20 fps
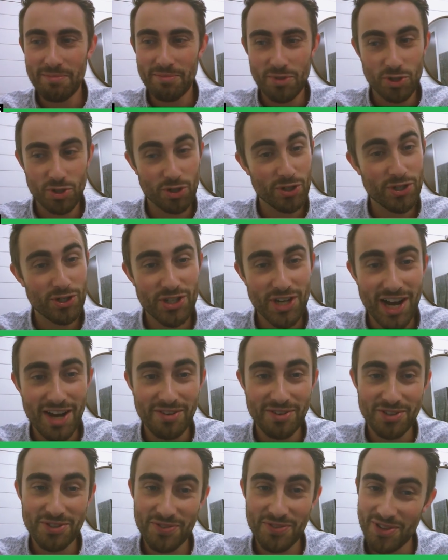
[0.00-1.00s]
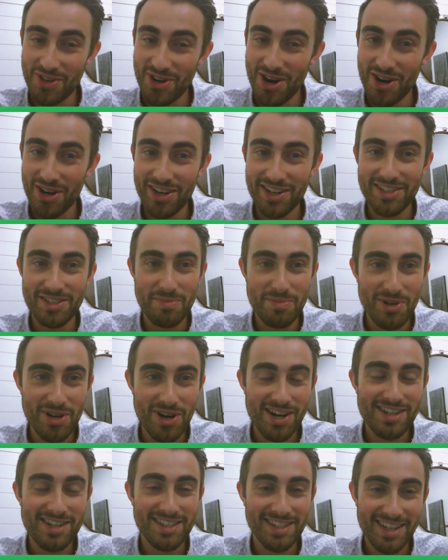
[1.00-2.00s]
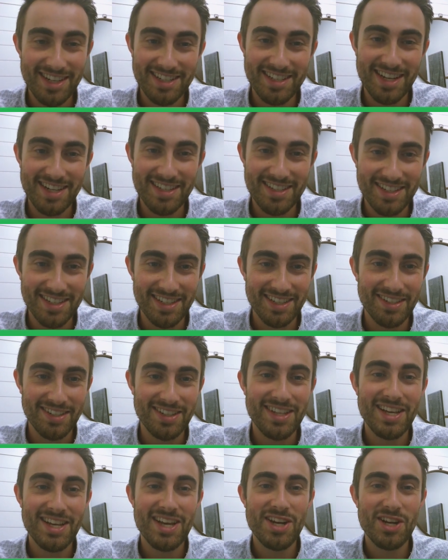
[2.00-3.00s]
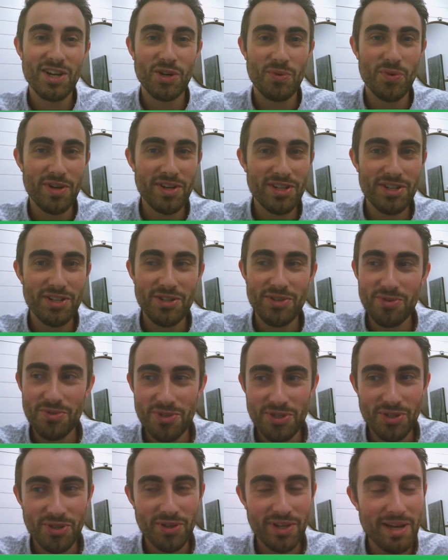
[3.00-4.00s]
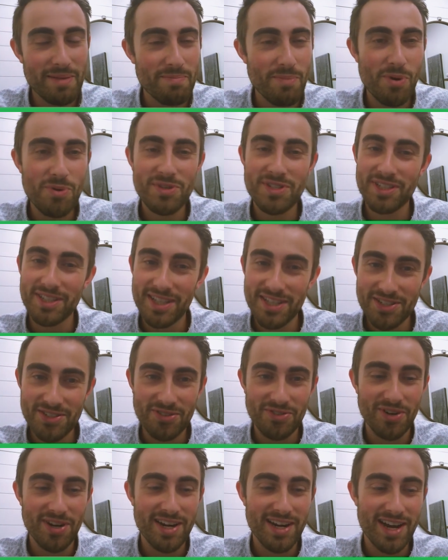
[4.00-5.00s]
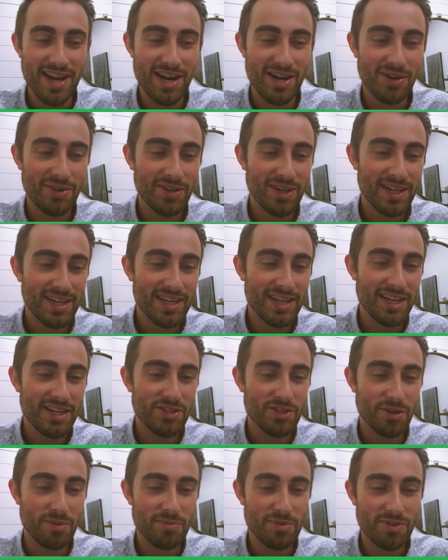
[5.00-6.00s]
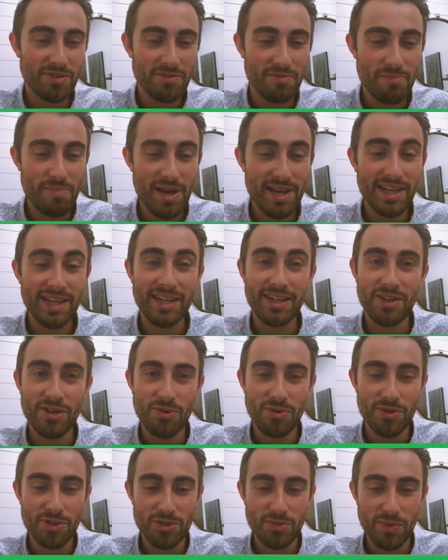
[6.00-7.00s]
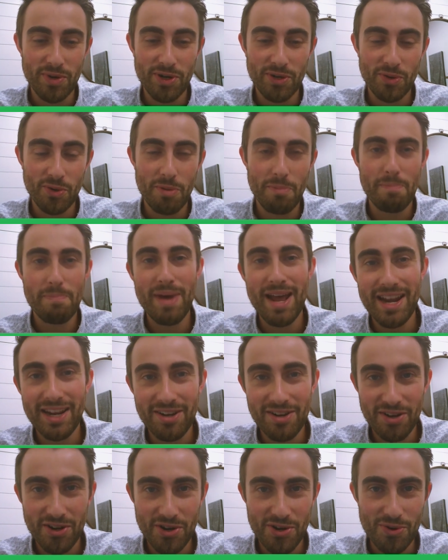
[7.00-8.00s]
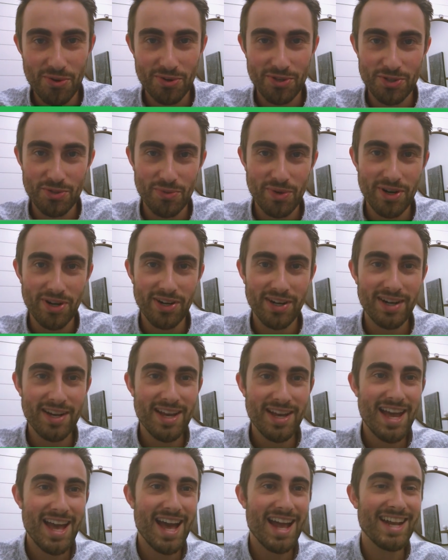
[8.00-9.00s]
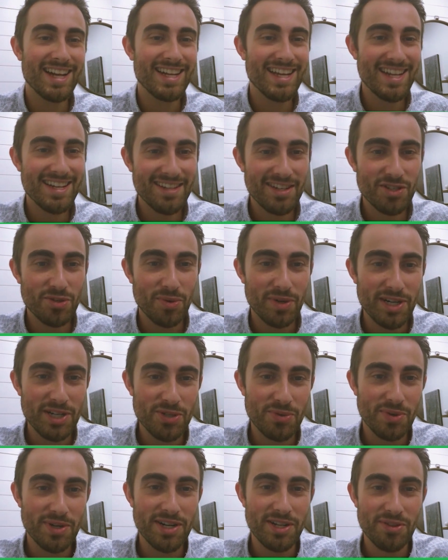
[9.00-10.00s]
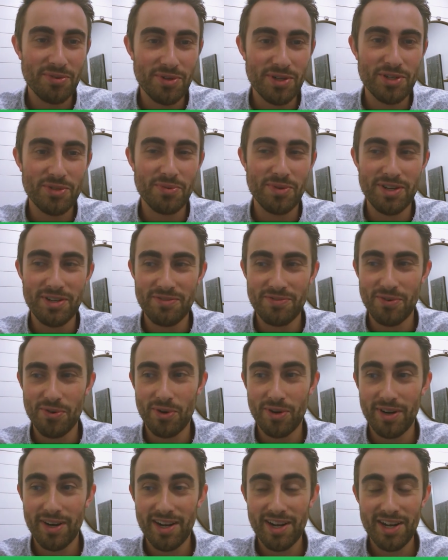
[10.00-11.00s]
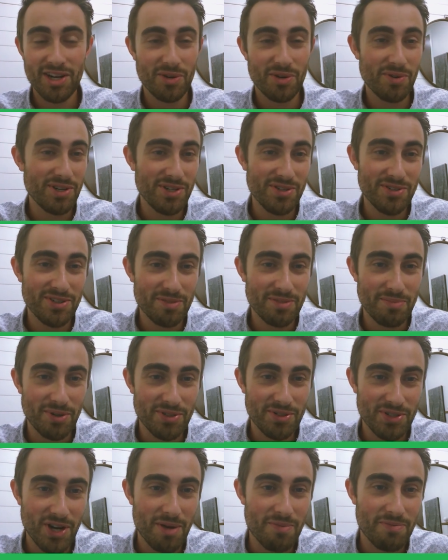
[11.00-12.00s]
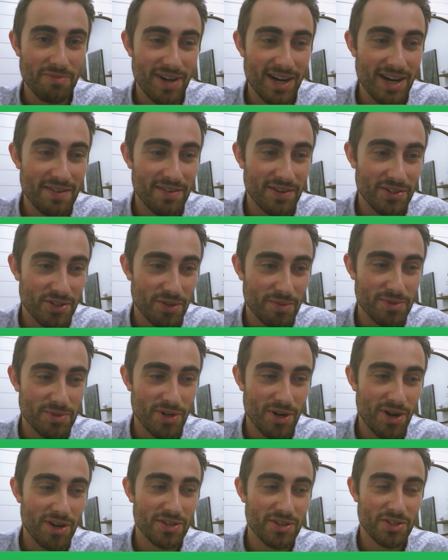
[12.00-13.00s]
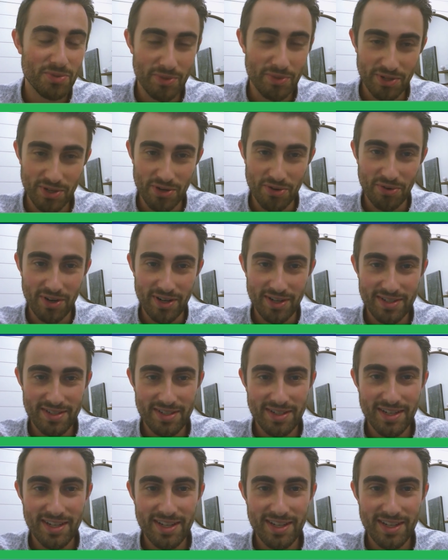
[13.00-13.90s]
Could challenge for the Hart, to be honest. He has that skill. Quinn Hughes, you look at most lists right now in terms of picking a Norris winner or betting on a Norris winner heading into 2023-24. Quinn Hughes is about top 5 in terms of odds to win the Norris.